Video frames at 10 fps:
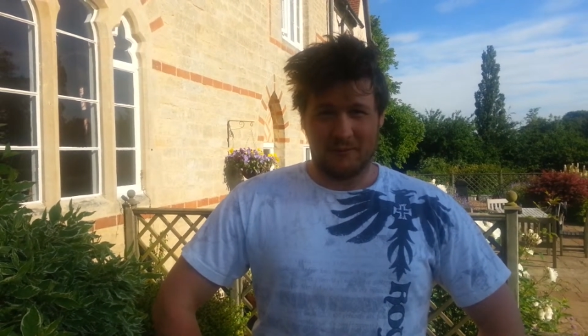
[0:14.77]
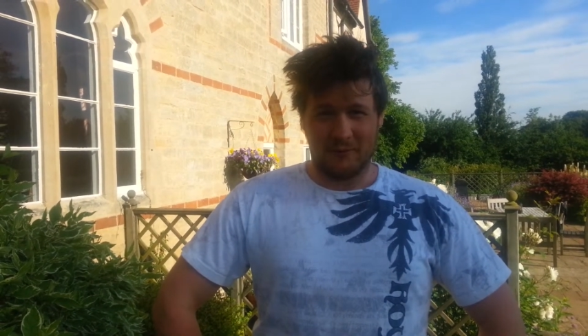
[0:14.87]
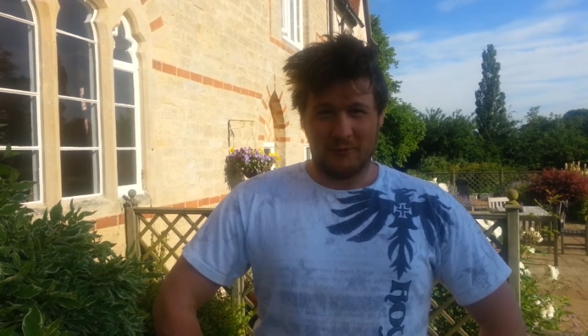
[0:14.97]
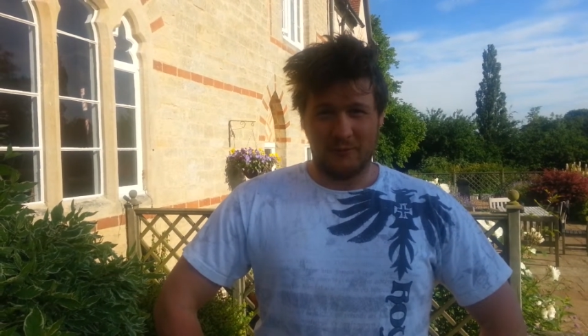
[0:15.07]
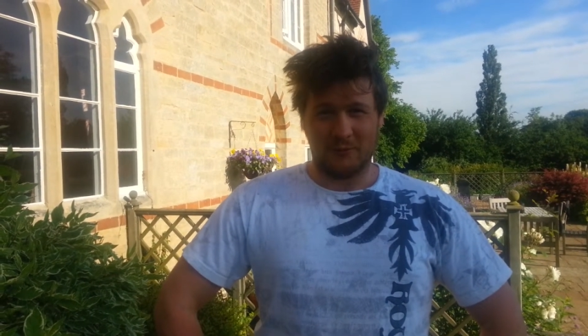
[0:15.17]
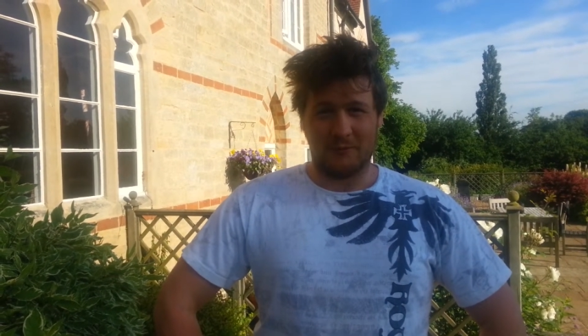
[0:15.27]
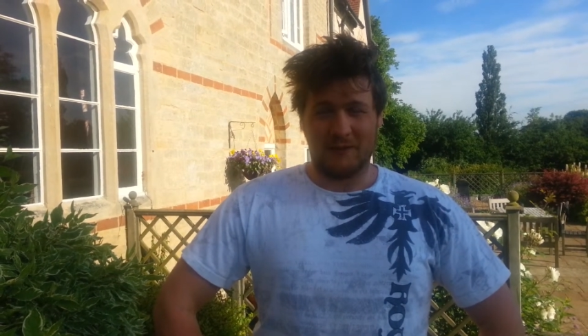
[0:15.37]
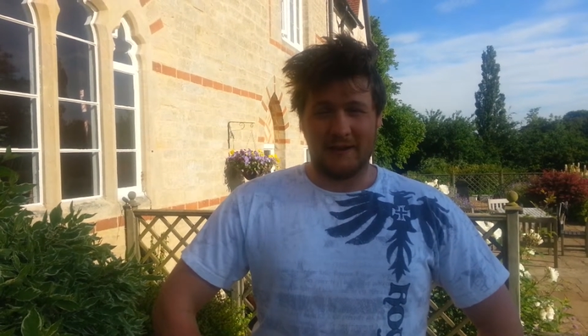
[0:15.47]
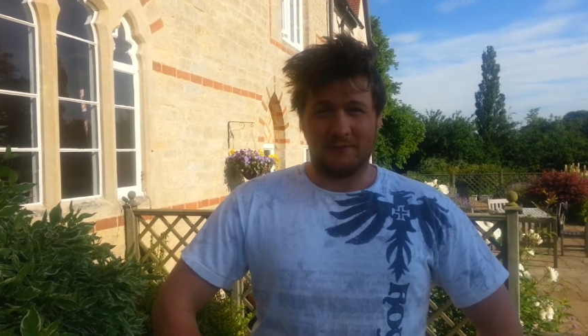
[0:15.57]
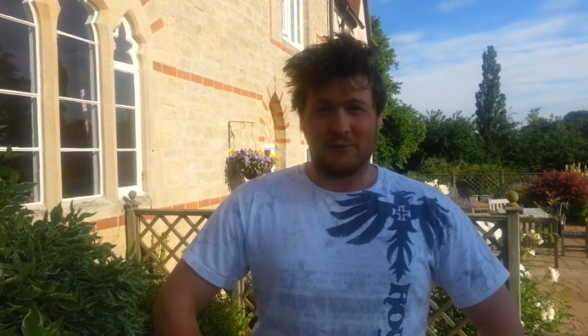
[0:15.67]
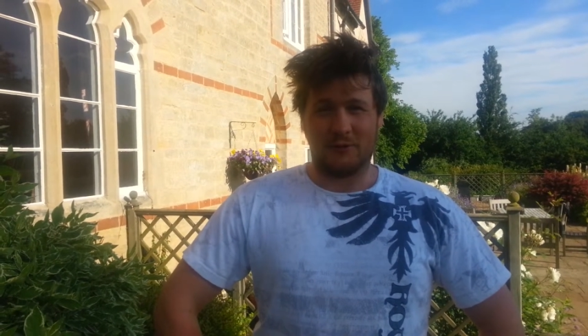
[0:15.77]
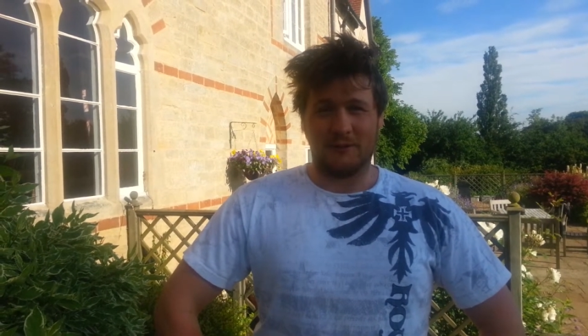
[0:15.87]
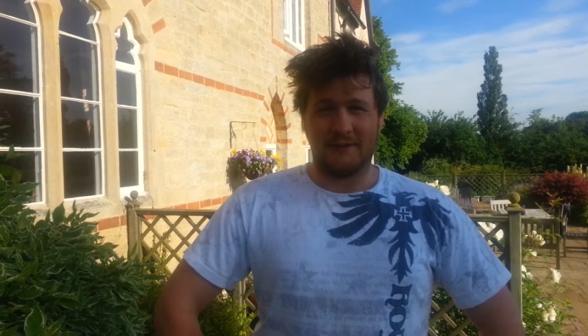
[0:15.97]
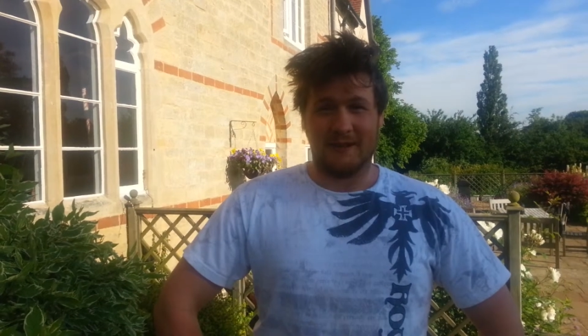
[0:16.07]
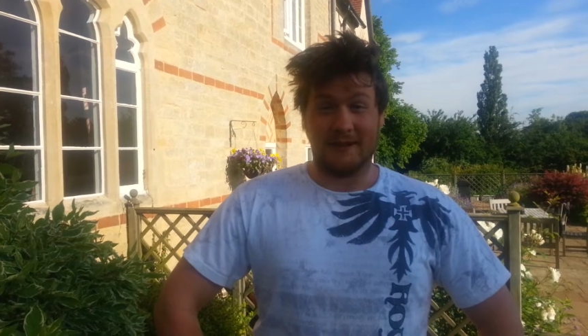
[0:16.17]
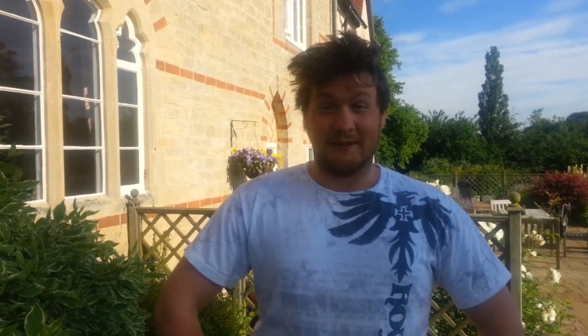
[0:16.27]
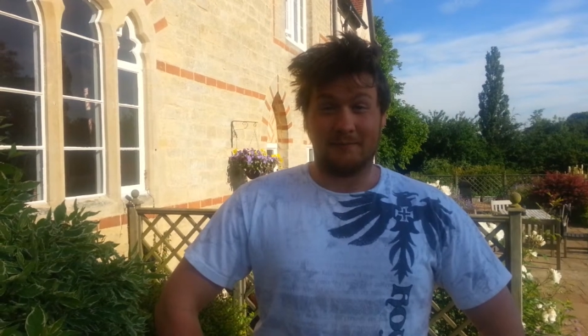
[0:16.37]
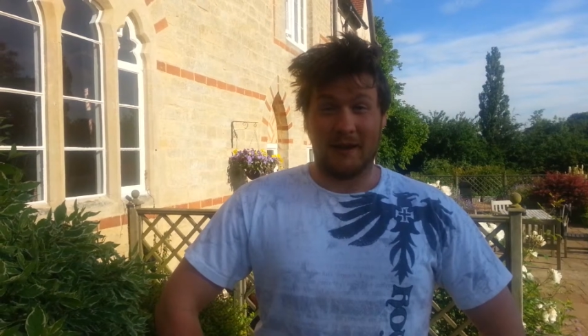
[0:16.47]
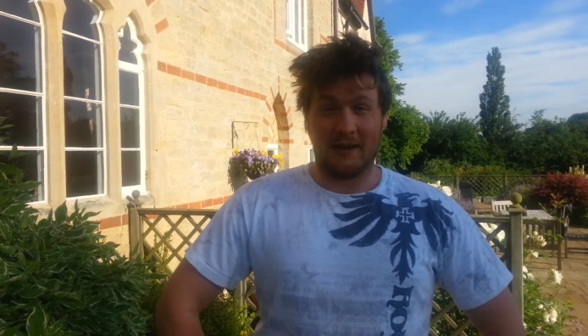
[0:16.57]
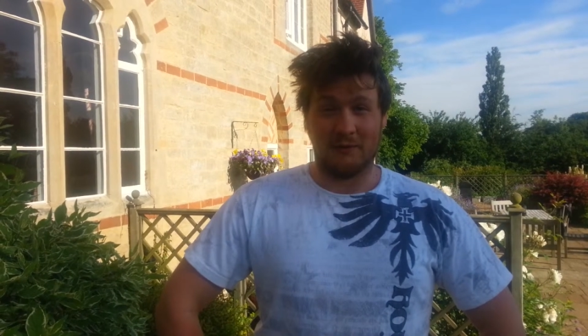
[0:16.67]
but we dropped 8.8
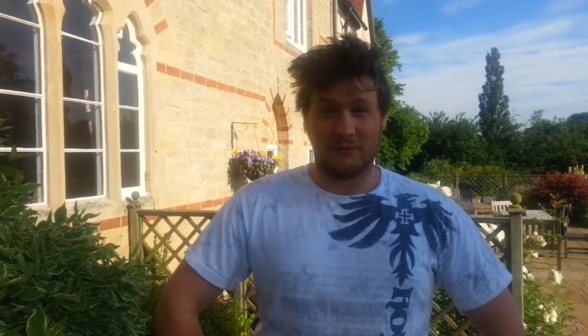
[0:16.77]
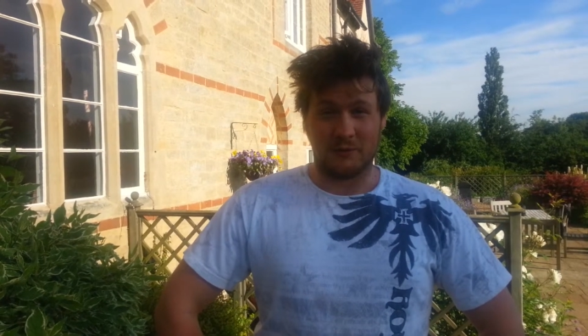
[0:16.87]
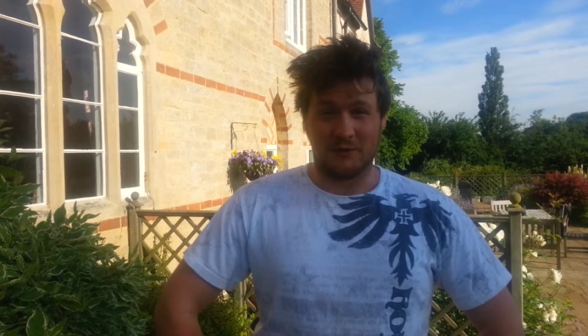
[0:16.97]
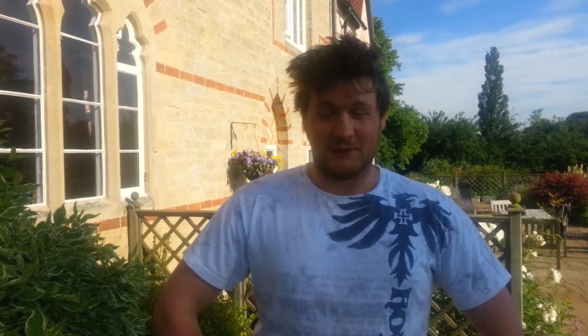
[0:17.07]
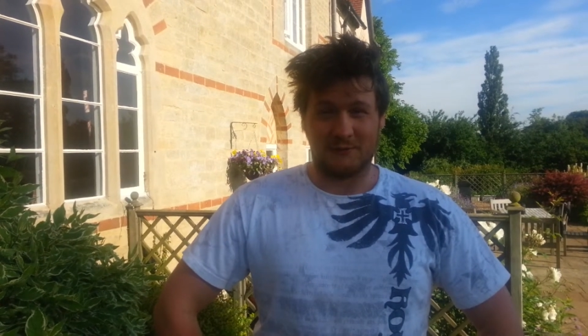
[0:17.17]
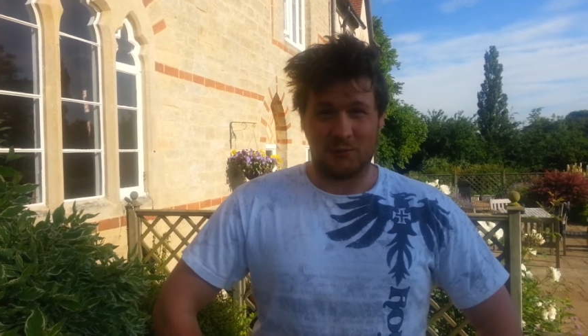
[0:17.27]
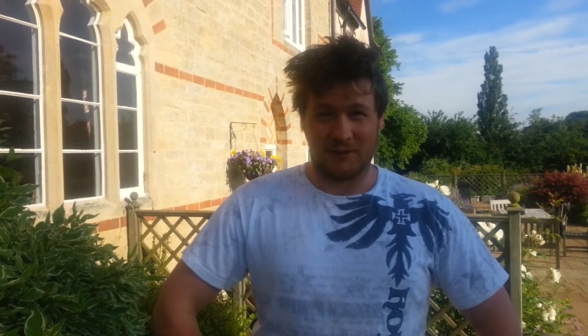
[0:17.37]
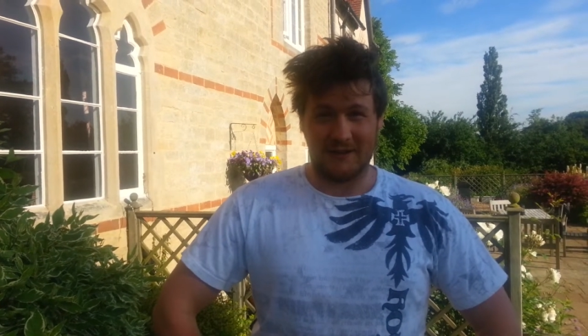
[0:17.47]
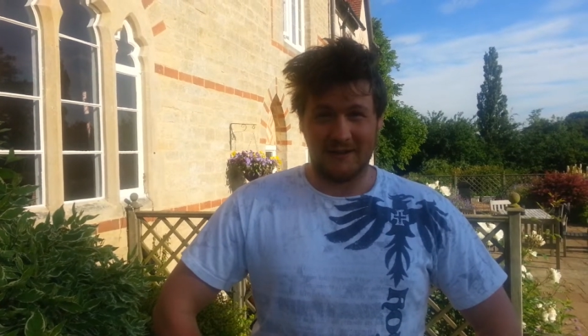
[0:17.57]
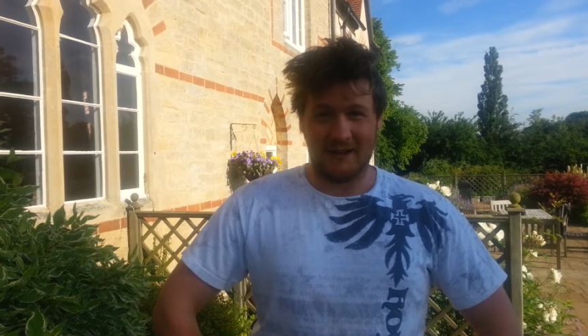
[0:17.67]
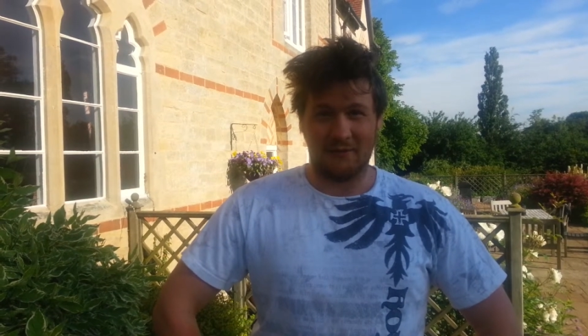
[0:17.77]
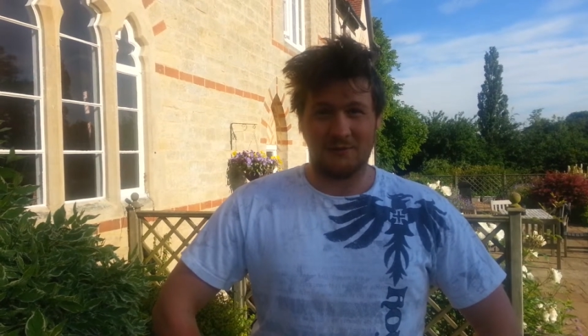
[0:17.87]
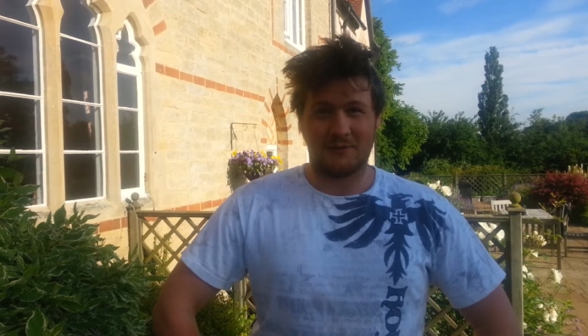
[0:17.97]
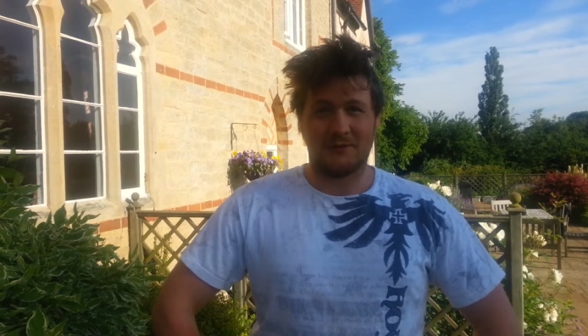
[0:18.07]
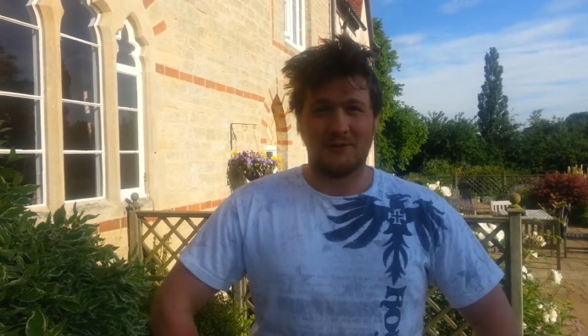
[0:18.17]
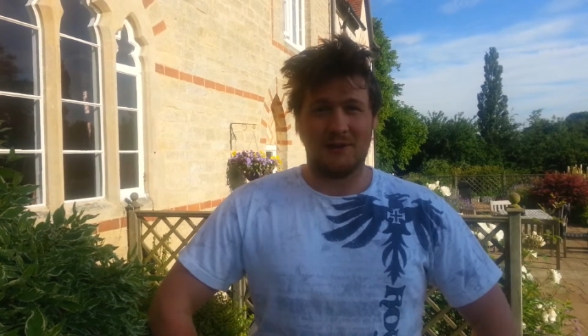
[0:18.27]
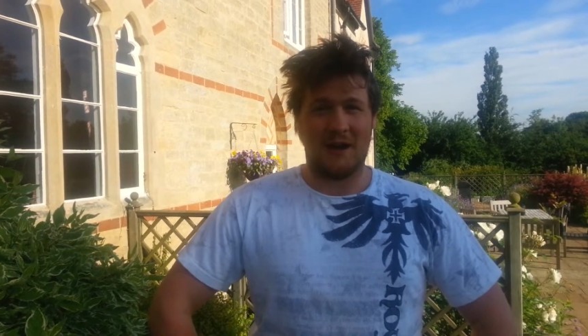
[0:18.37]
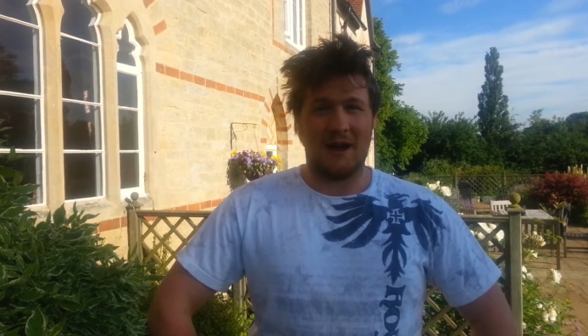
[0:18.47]
pounds, which is 4 kilos,